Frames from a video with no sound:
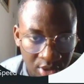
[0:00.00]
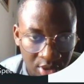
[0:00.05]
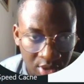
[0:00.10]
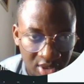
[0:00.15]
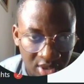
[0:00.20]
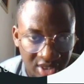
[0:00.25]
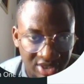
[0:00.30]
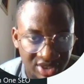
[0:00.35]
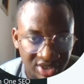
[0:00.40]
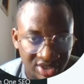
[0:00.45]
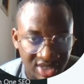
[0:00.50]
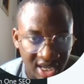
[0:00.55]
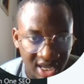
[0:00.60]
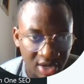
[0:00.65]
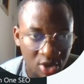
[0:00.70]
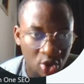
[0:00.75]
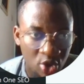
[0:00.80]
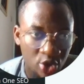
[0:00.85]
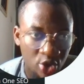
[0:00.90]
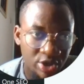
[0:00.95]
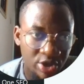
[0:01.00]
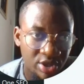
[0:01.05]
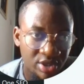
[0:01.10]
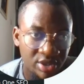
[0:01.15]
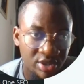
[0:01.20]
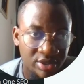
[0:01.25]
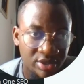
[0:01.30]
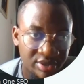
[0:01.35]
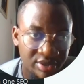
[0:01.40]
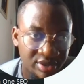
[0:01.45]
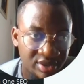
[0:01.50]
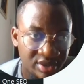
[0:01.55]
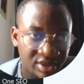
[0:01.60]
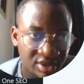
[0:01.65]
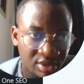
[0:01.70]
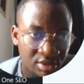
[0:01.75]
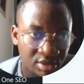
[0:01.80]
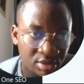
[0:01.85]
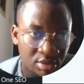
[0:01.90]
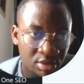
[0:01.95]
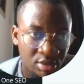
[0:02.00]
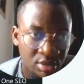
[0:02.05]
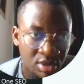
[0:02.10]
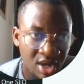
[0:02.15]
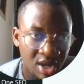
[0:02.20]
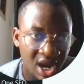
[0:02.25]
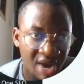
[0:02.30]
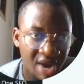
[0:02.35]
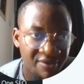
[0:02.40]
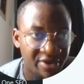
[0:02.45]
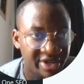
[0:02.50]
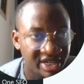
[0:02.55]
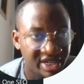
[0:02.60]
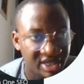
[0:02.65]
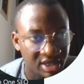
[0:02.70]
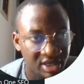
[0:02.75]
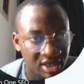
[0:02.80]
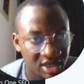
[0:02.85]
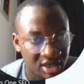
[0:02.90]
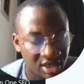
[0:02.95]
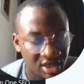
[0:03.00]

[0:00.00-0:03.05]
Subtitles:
this is that code? I've already